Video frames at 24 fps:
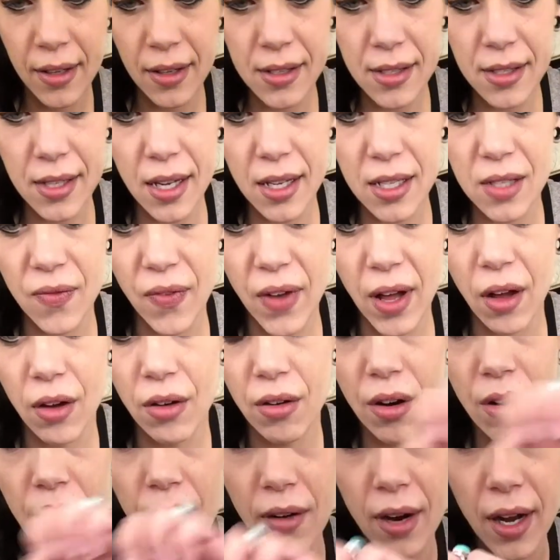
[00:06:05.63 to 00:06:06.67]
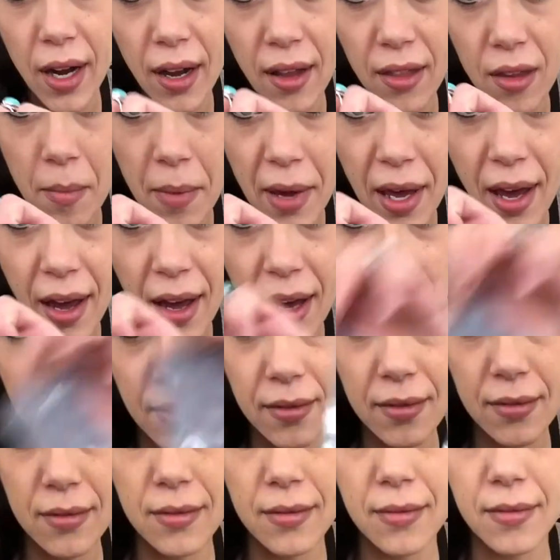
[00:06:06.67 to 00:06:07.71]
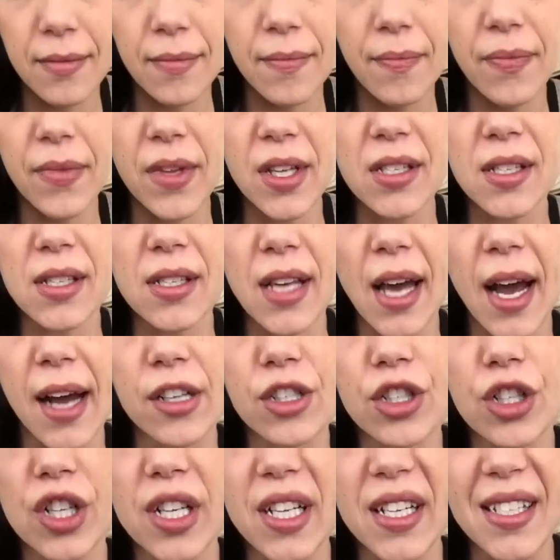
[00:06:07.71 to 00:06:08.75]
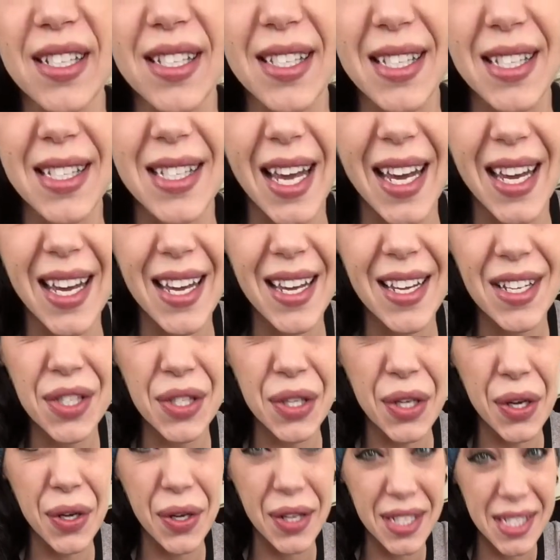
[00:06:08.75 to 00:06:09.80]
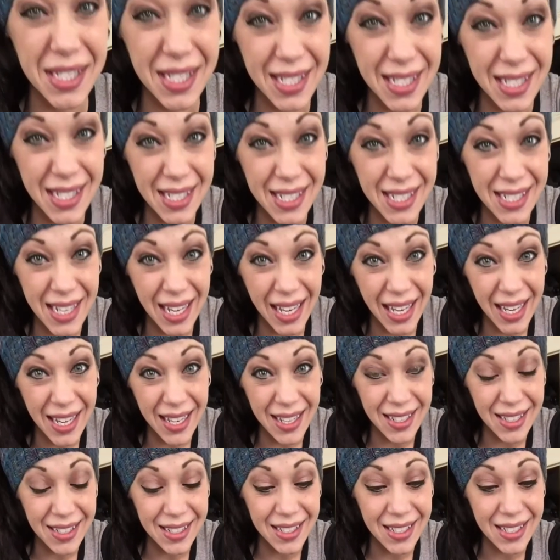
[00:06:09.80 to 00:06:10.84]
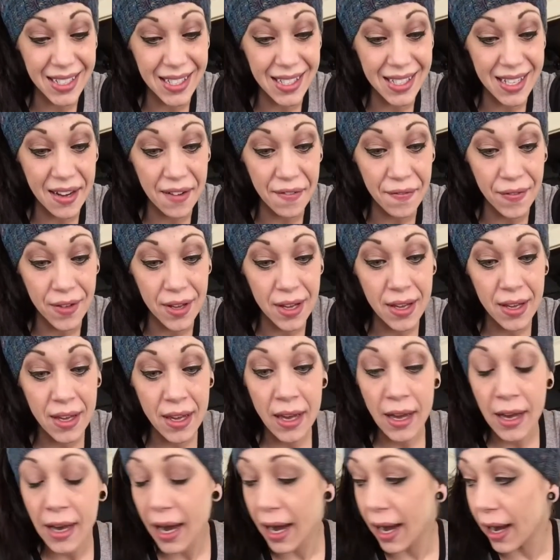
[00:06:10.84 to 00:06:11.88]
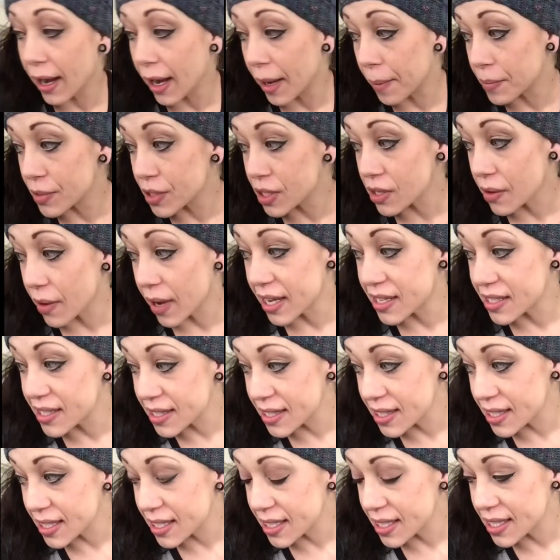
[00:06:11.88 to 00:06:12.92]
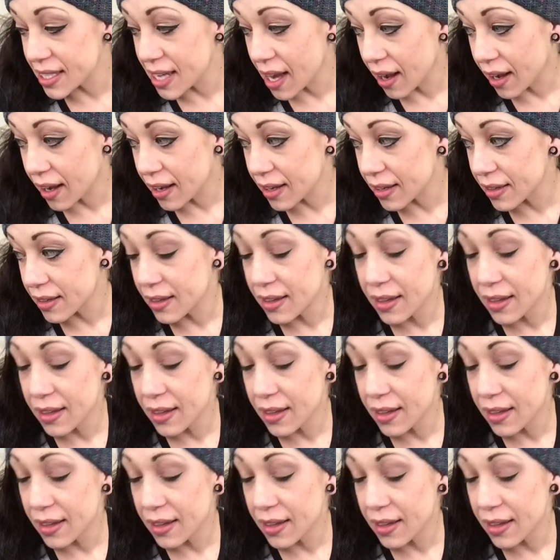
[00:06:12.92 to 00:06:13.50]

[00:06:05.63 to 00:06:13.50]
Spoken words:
Says Velcro right on the back. This is actually sticky, so you can stick it to stuff. So I stuck